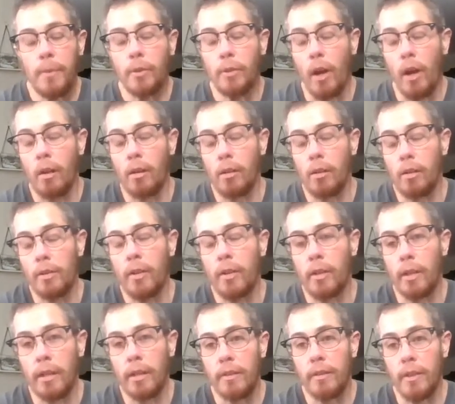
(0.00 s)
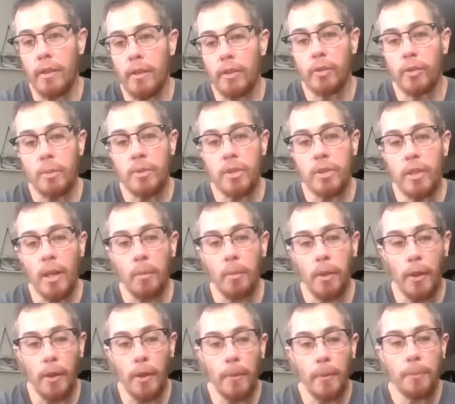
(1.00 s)
So I'll include the link in the description down
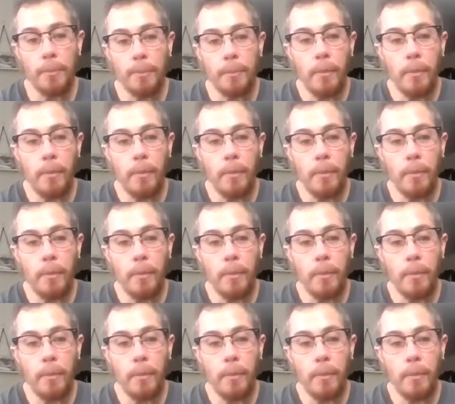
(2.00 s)
below.